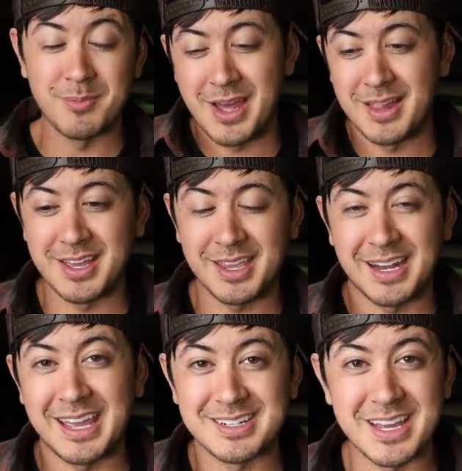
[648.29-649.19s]
I'm not like
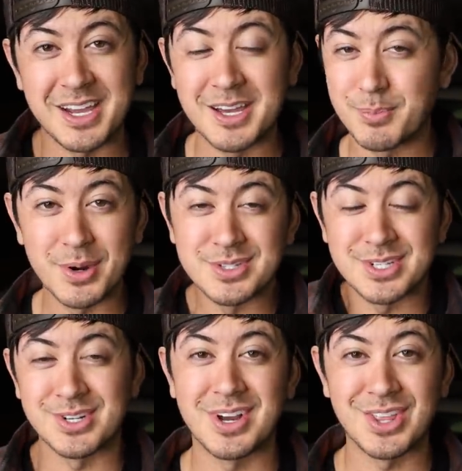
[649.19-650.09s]
an anti-gun
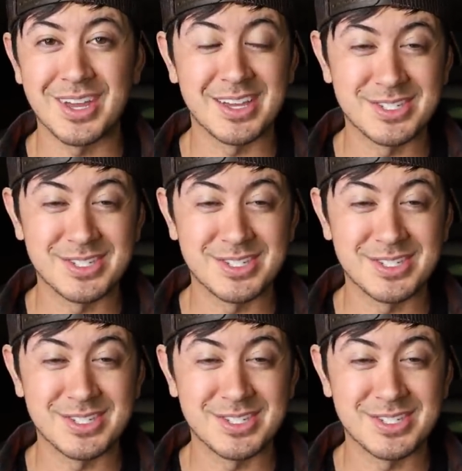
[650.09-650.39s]
person or anything.